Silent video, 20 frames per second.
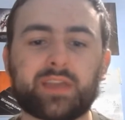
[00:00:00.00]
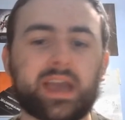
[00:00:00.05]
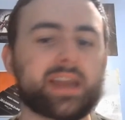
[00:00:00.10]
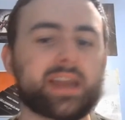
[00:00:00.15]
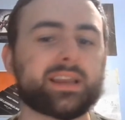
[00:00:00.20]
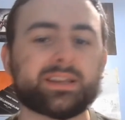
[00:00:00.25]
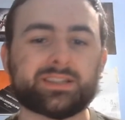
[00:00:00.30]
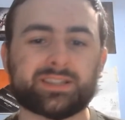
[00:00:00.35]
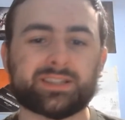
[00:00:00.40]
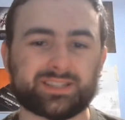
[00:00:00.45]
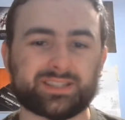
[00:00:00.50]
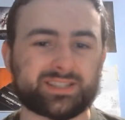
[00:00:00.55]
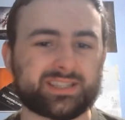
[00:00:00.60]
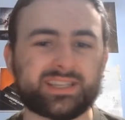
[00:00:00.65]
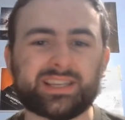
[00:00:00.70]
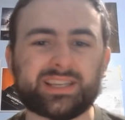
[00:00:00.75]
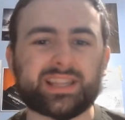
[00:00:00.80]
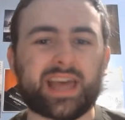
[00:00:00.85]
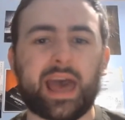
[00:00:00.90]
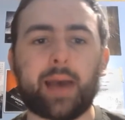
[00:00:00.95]
getting to
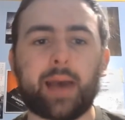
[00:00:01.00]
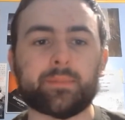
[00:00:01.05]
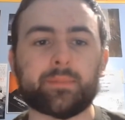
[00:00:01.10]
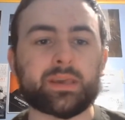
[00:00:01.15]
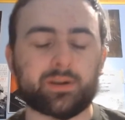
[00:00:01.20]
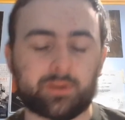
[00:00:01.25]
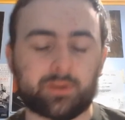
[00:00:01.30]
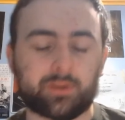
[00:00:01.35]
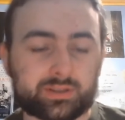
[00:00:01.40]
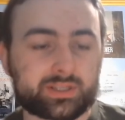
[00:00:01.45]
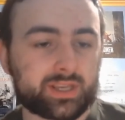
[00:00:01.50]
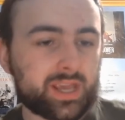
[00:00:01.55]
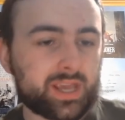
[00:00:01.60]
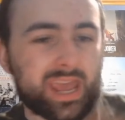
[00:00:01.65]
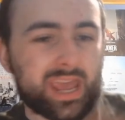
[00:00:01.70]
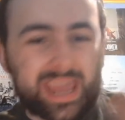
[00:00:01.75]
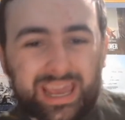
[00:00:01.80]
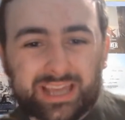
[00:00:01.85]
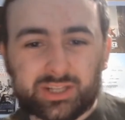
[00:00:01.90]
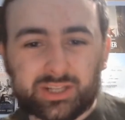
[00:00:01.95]
see that because
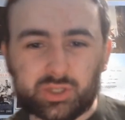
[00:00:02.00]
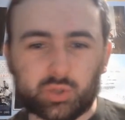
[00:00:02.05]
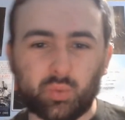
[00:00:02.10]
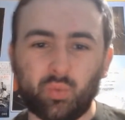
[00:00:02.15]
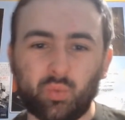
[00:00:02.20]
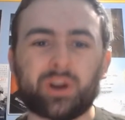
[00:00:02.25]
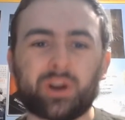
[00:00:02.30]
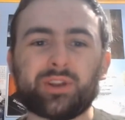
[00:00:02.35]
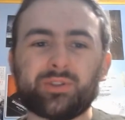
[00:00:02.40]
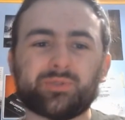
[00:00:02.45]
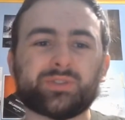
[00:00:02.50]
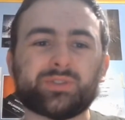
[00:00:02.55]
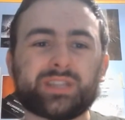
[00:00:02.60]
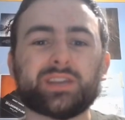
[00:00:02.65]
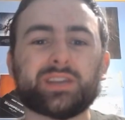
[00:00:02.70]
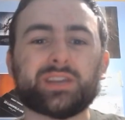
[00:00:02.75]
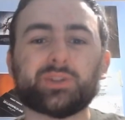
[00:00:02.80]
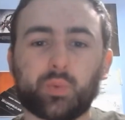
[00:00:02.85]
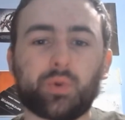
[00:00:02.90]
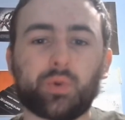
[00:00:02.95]
it's one of those
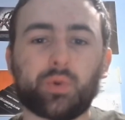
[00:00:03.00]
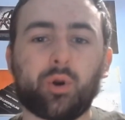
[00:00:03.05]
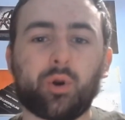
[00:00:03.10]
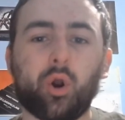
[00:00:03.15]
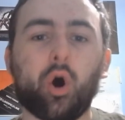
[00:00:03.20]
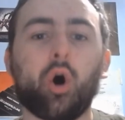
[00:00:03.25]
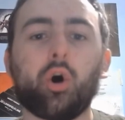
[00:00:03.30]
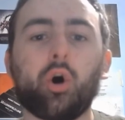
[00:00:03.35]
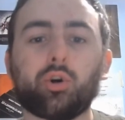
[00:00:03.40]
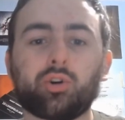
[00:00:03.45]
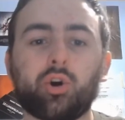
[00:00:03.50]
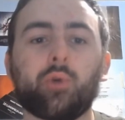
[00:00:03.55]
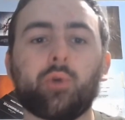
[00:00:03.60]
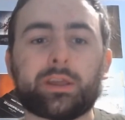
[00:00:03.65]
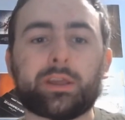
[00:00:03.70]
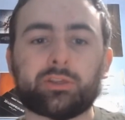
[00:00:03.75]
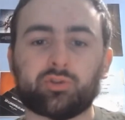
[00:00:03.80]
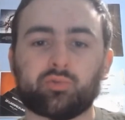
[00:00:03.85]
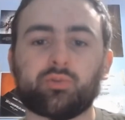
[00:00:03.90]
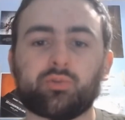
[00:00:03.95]
things where they're all
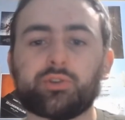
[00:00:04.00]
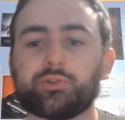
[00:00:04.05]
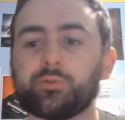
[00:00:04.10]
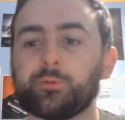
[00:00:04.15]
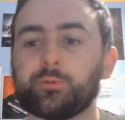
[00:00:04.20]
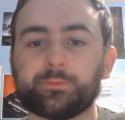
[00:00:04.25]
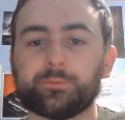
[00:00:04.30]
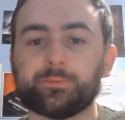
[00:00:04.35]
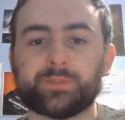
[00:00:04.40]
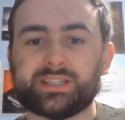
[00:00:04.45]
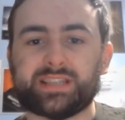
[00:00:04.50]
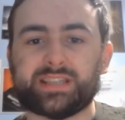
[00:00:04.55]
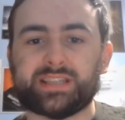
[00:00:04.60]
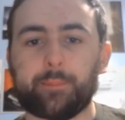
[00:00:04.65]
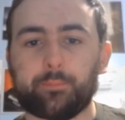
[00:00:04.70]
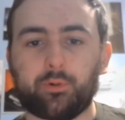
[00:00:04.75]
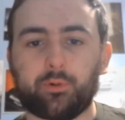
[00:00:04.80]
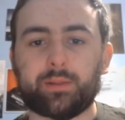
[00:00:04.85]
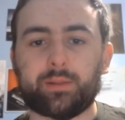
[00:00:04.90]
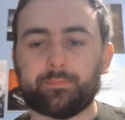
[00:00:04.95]
going through
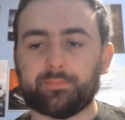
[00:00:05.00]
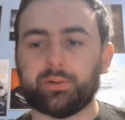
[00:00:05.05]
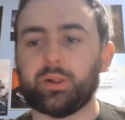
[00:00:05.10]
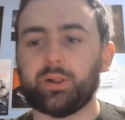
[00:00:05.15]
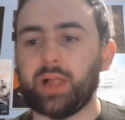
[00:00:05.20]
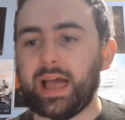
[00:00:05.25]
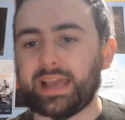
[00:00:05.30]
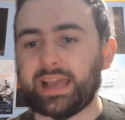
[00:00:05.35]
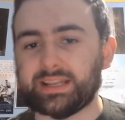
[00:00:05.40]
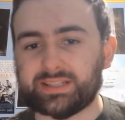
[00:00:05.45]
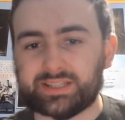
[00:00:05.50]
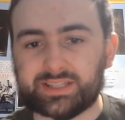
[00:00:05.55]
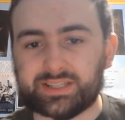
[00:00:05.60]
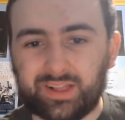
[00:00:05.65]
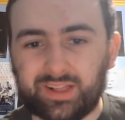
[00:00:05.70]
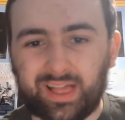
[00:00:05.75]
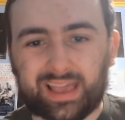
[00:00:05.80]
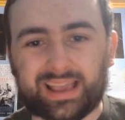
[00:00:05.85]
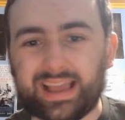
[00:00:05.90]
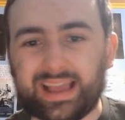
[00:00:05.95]
separate plights,
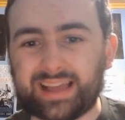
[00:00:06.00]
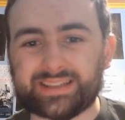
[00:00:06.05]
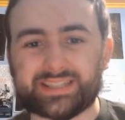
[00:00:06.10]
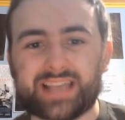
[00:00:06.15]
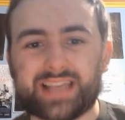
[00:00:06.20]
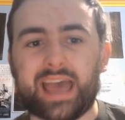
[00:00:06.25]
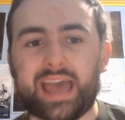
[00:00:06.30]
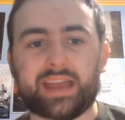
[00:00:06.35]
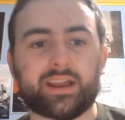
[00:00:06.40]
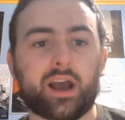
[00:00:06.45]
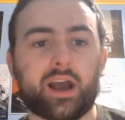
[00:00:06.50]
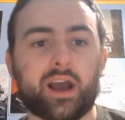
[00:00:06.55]
like I said.